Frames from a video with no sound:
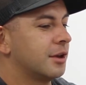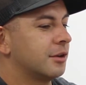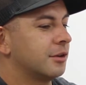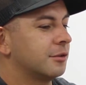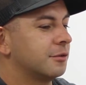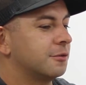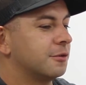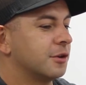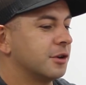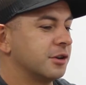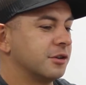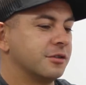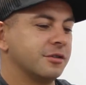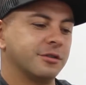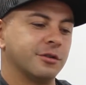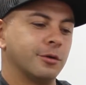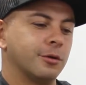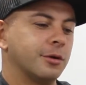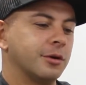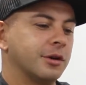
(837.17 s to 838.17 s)
funny
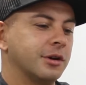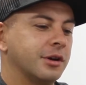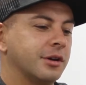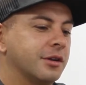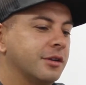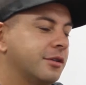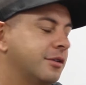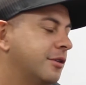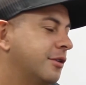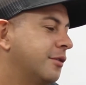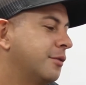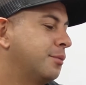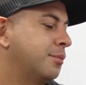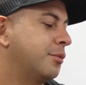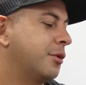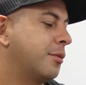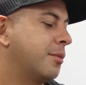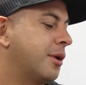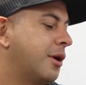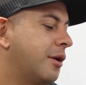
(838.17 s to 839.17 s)
story
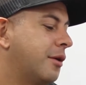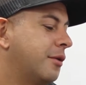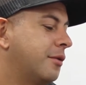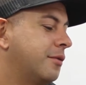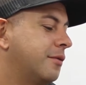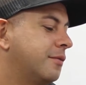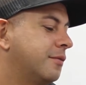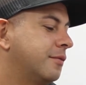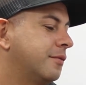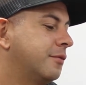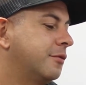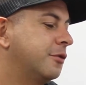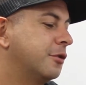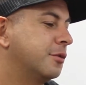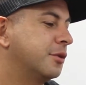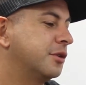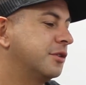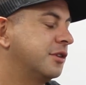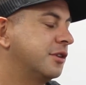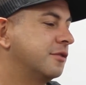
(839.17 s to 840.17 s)
about
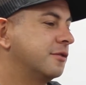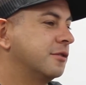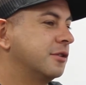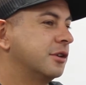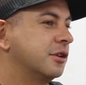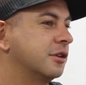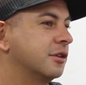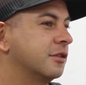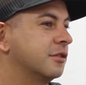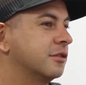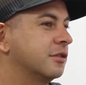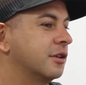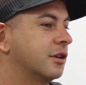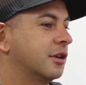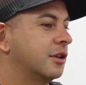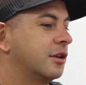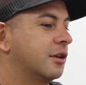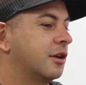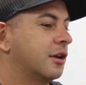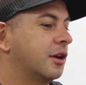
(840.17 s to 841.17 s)
film and TV is
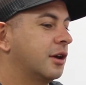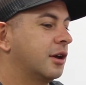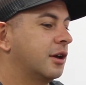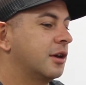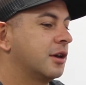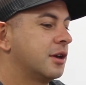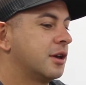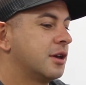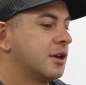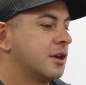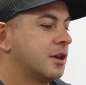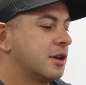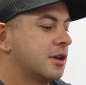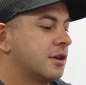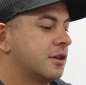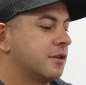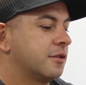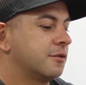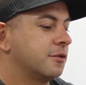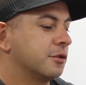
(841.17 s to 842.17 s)
that
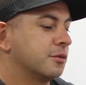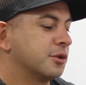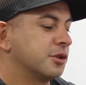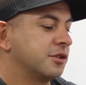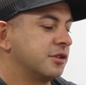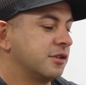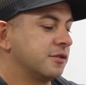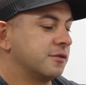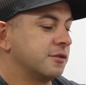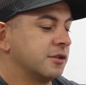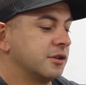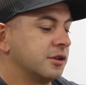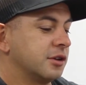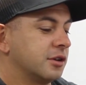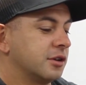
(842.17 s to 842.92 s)
film and TV